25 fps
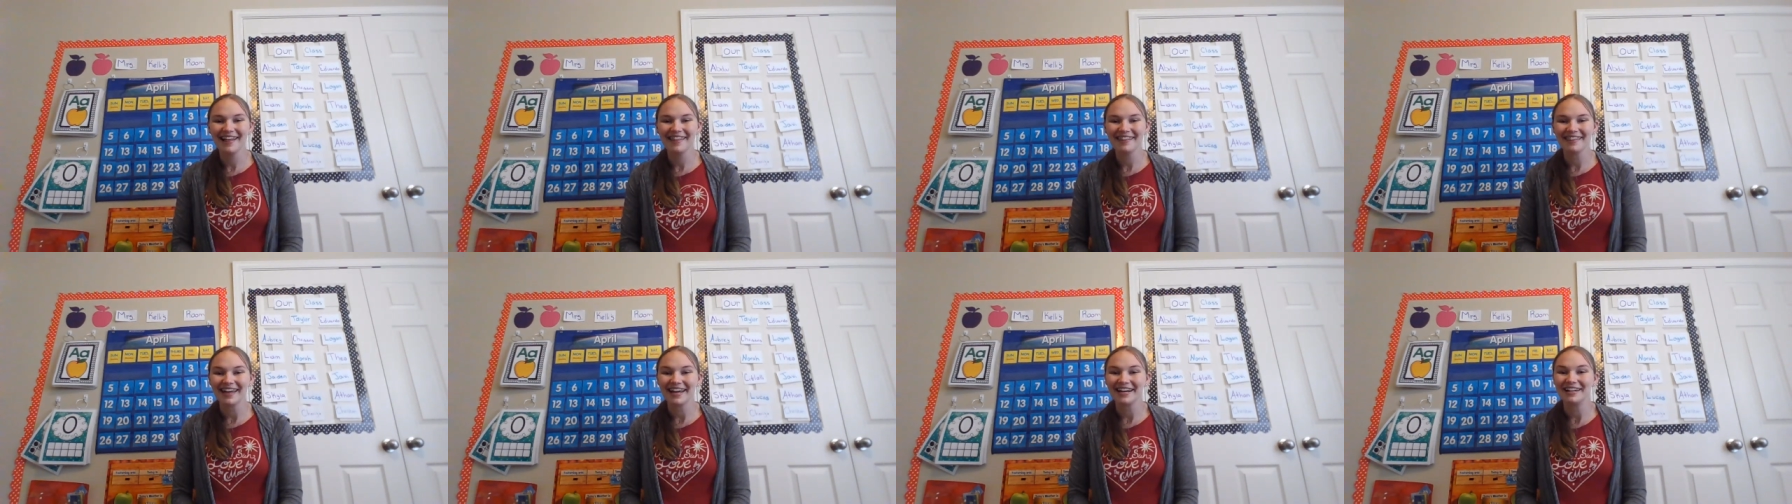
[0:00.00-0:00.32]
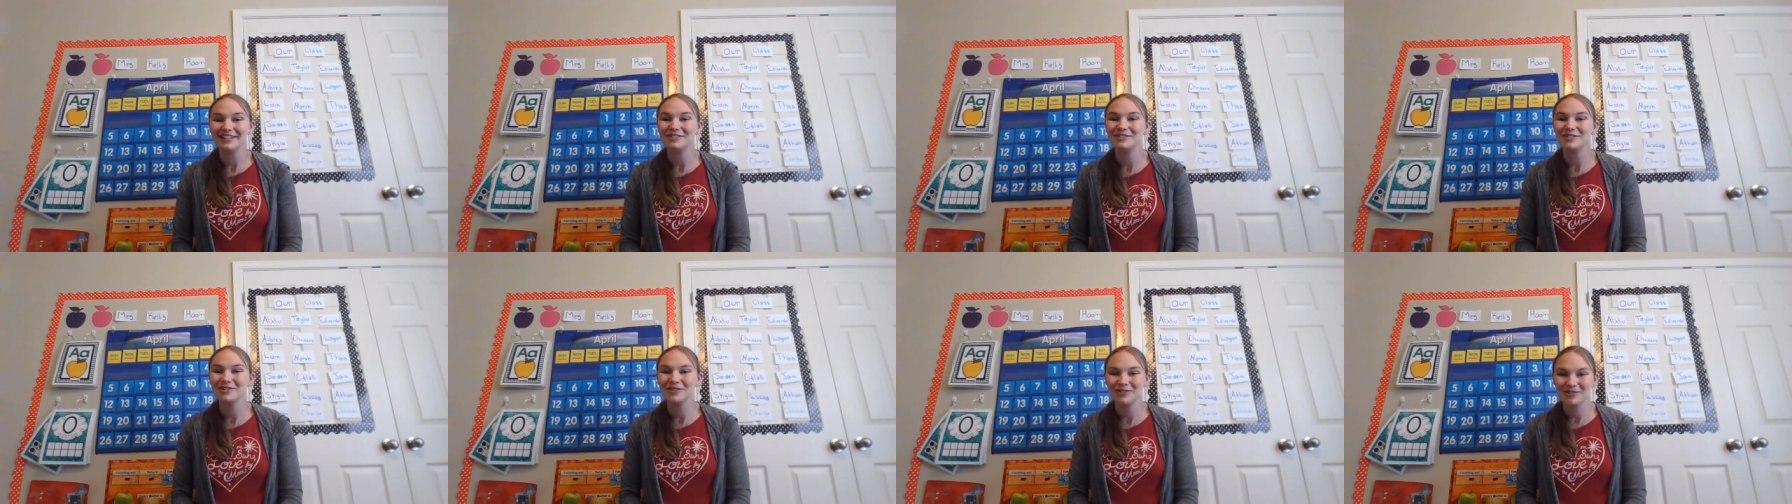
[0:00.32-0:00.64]
That
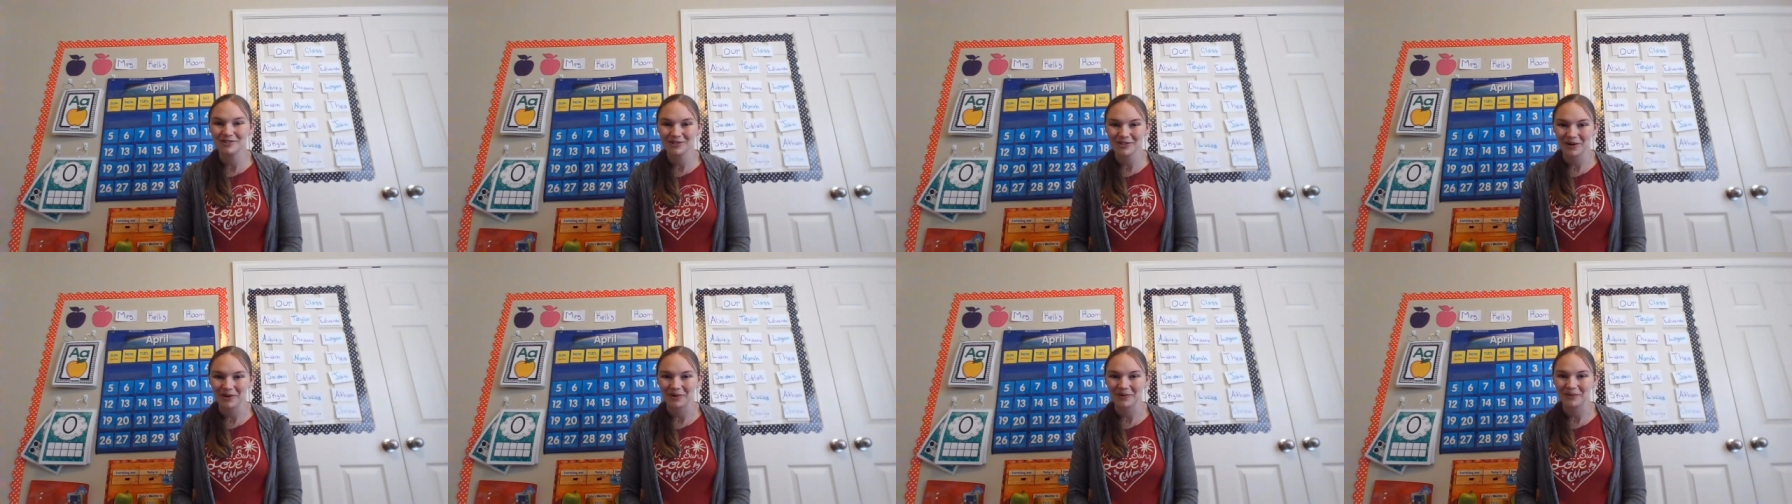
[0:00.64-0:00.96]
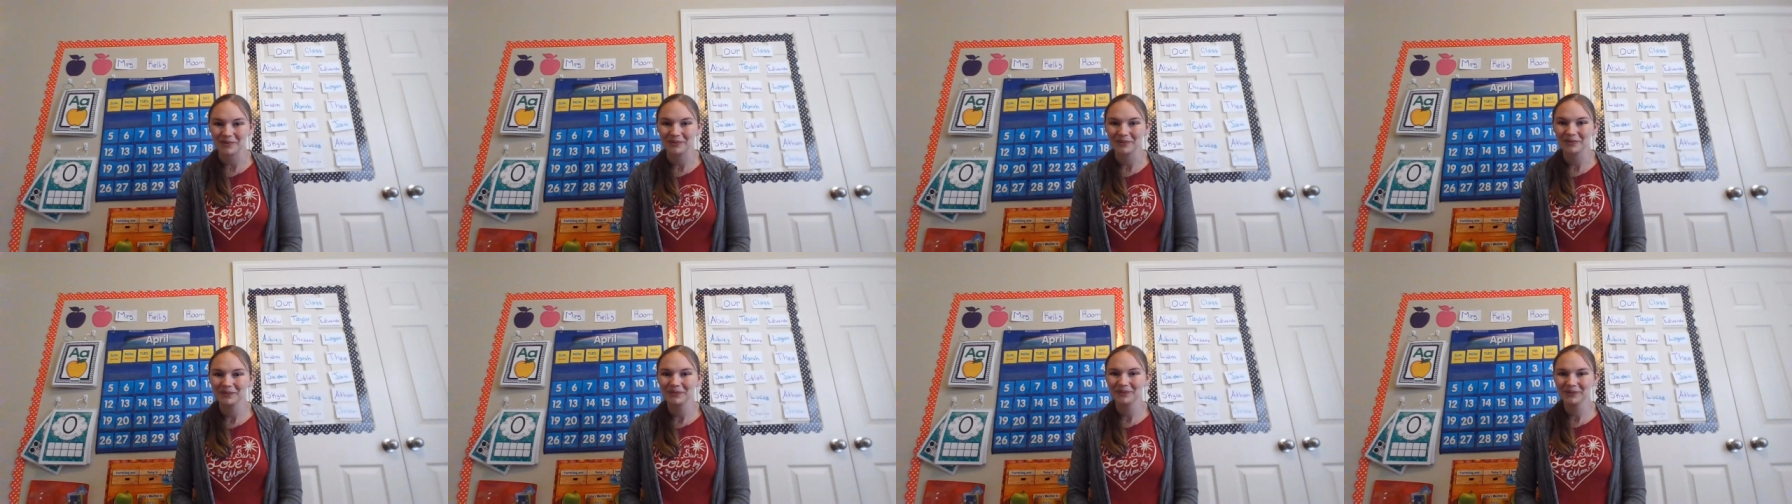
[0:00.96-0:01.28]
is
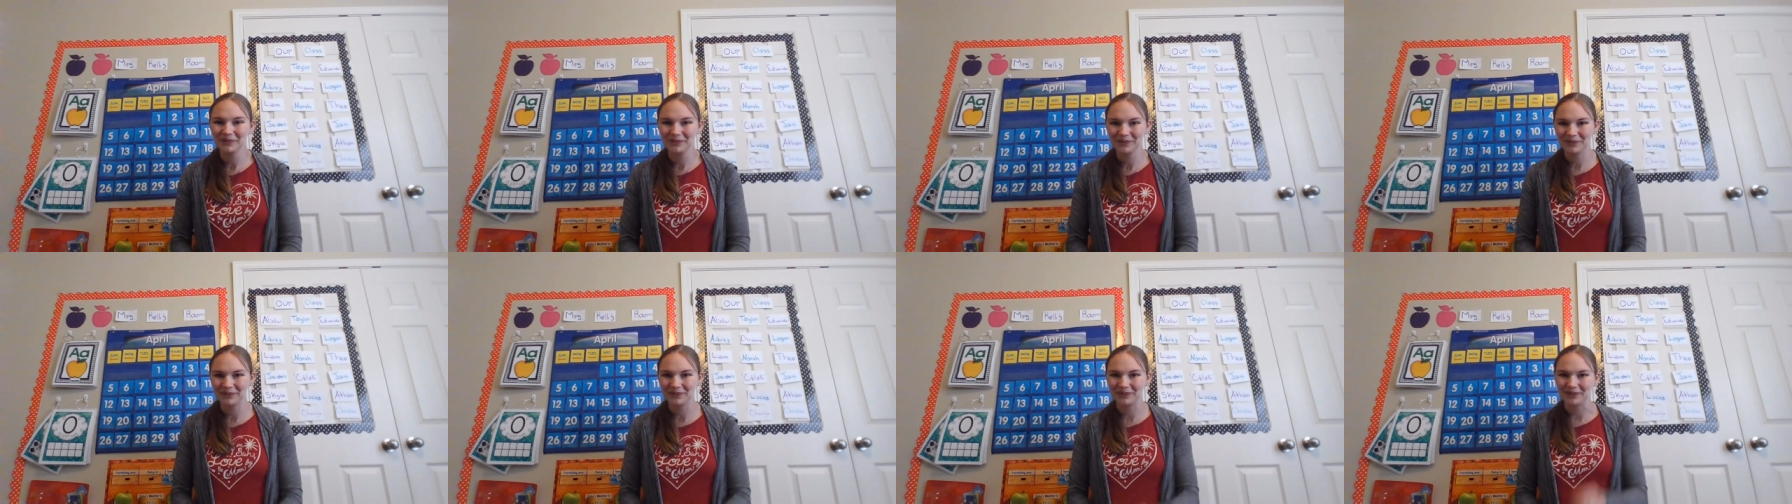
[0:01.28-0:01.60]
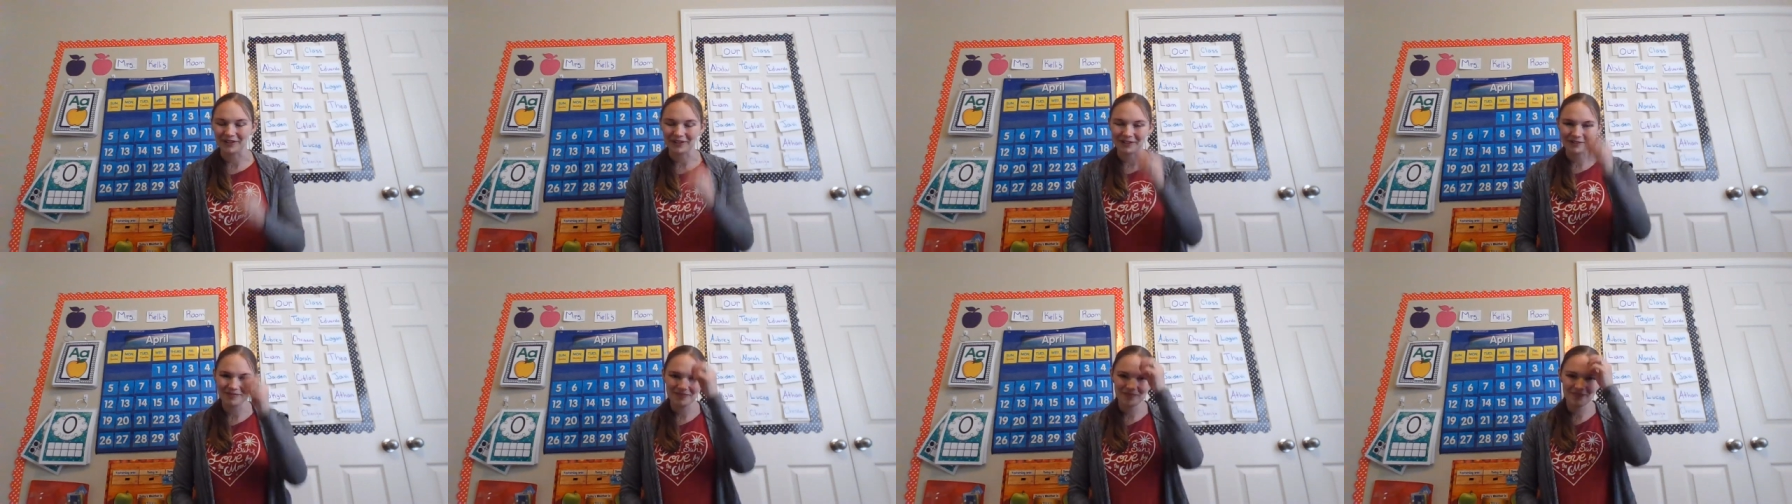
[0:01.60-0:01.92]
so
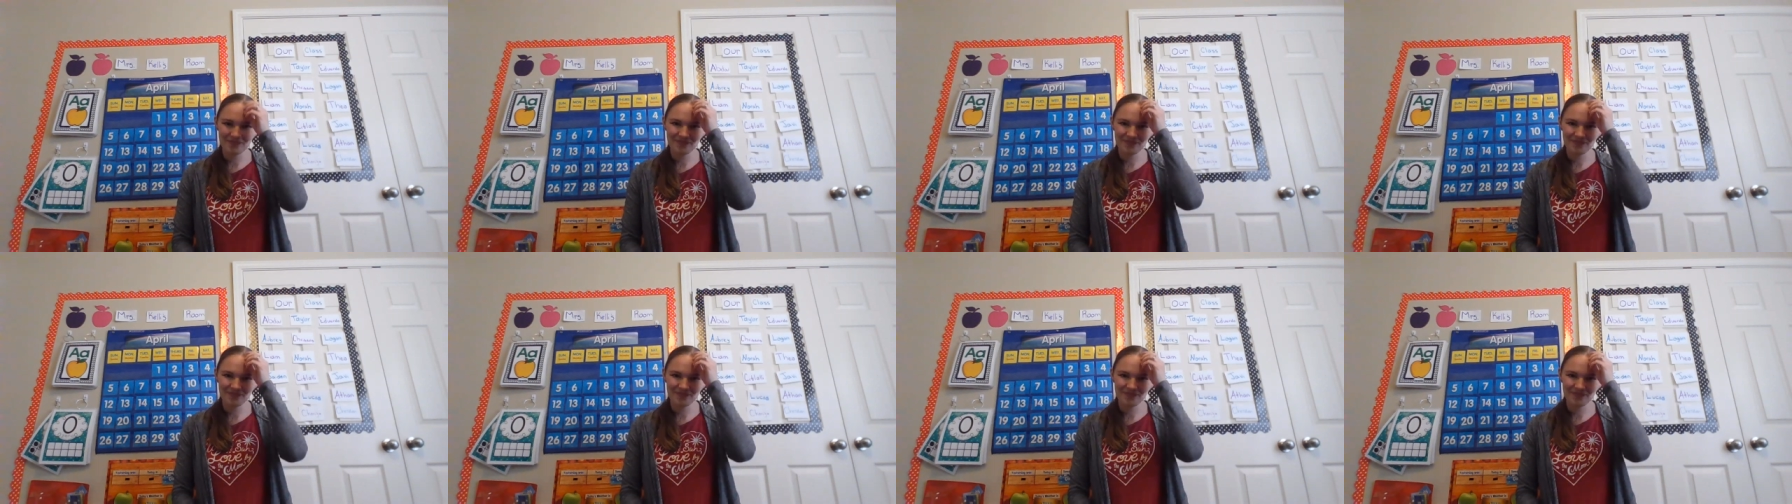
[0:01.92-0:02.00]
cool.